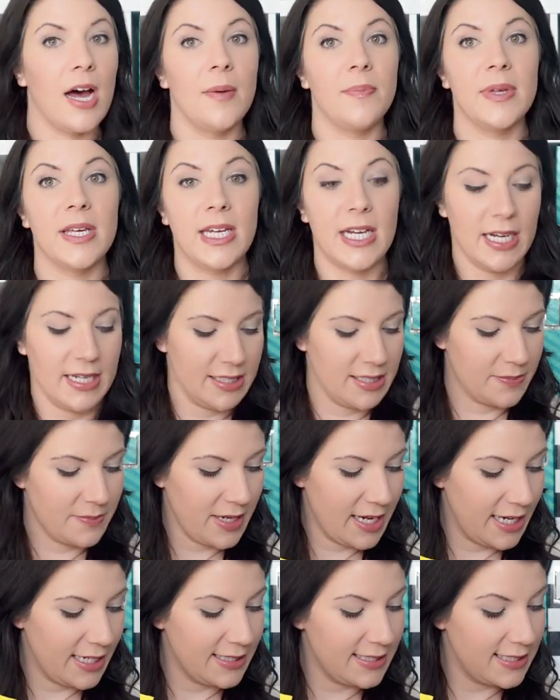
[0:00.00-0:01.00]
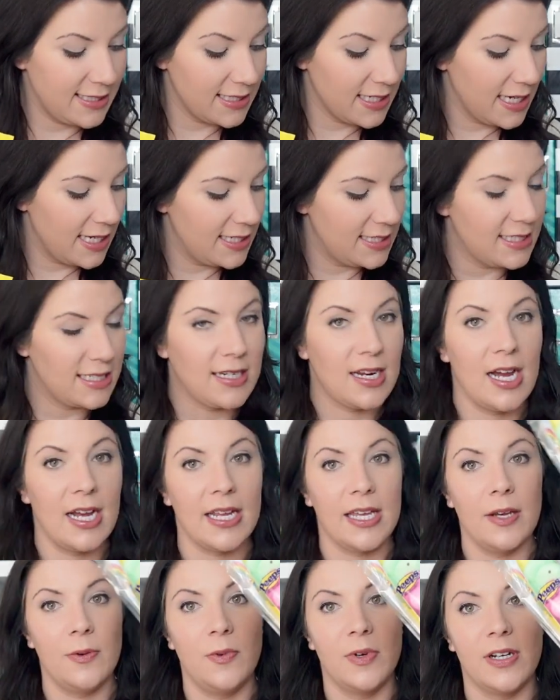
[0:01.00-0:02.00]
Because my son did
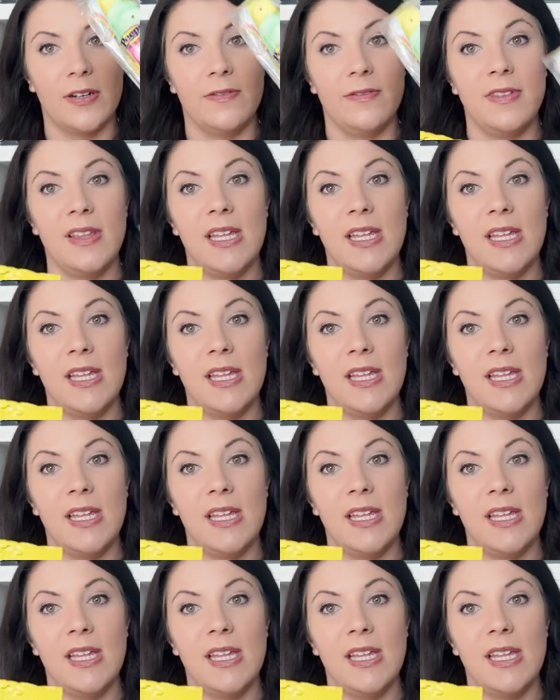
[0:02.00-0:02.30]
not get one of